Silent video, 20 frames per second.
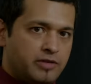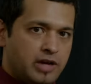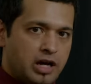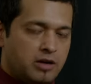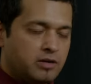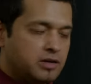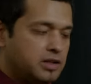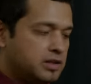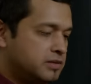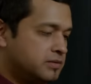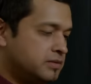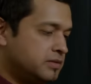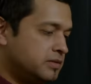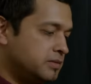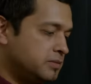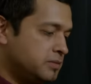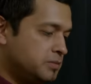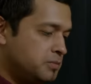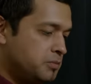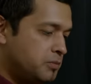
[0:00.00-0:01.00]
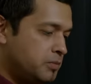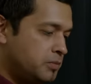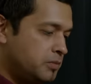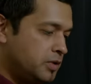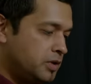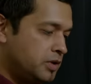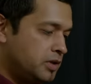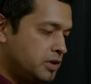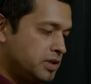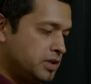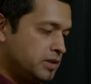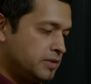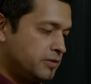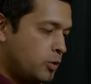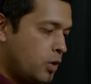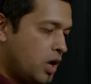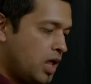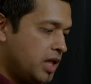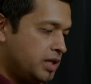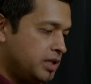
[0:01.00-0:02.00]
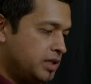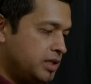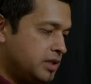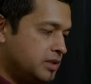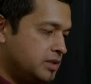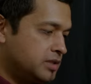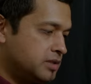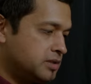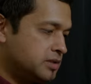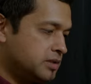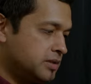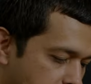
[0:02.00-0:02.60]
how good of quality it is.